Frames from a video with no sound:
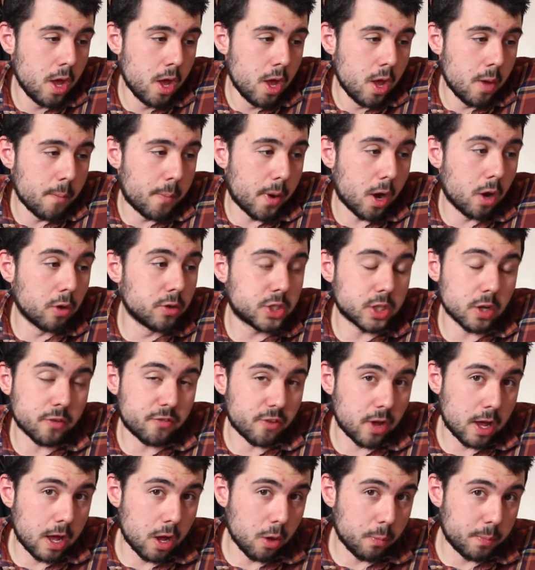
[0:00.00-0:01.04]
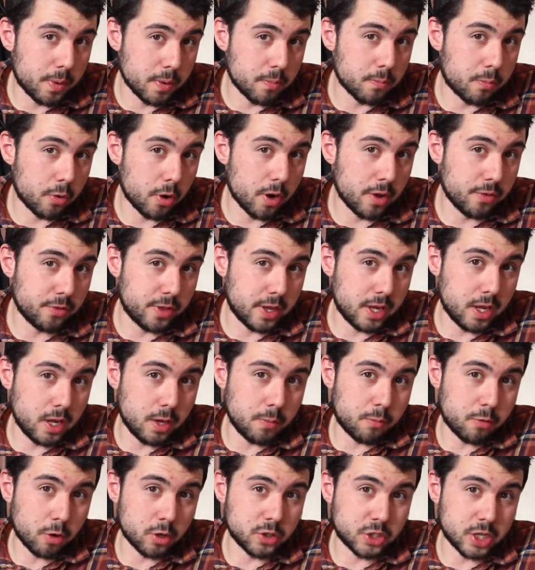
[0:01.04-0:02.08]
But also for helping putting the
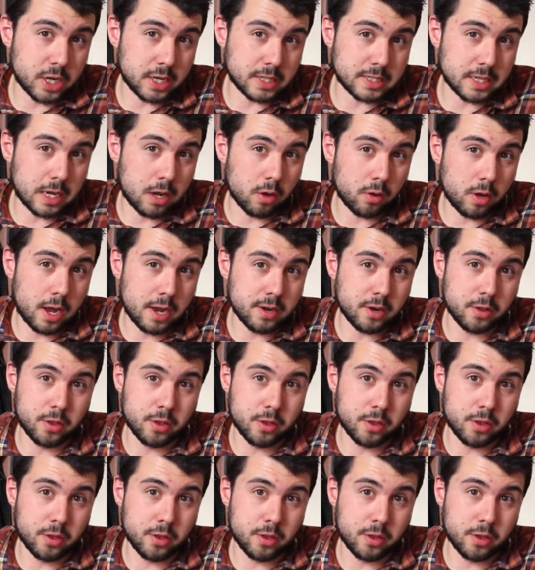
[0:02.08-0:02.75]
project outline and